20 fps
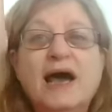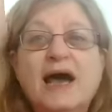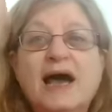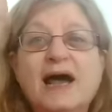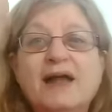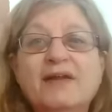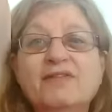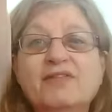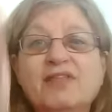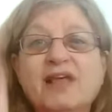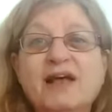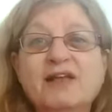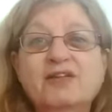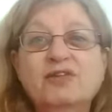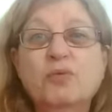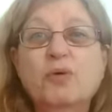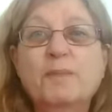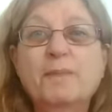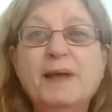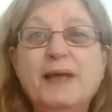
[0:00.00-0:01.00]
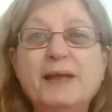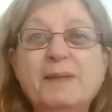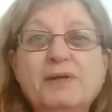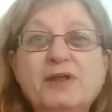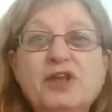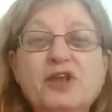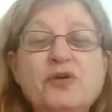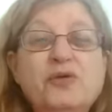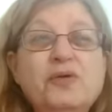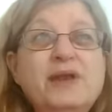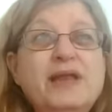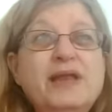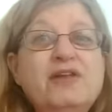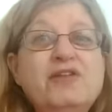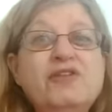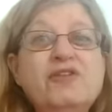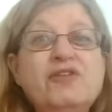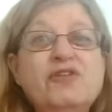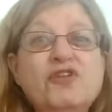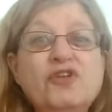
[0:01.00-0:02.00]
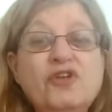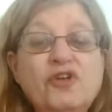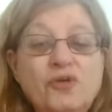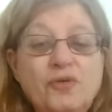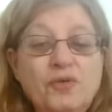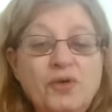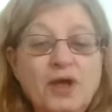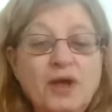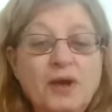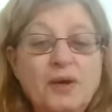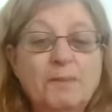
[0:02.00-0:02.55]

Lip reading: And that's what maybe you need to do,